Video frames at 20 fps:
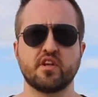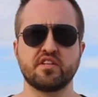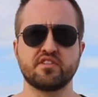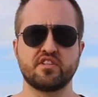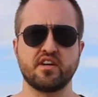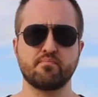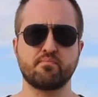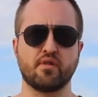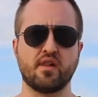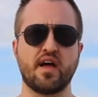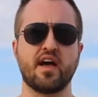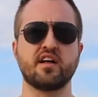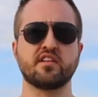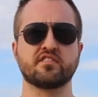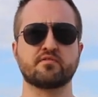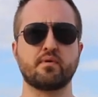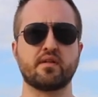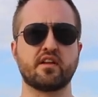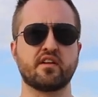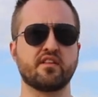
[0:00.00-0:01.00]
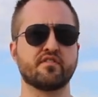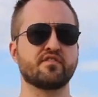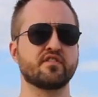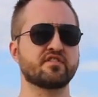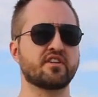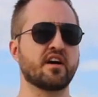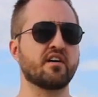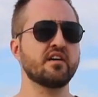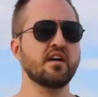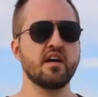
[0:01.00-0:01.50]
set plans by the end of the
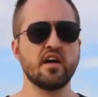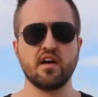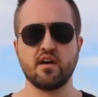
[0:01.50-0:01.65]
first round.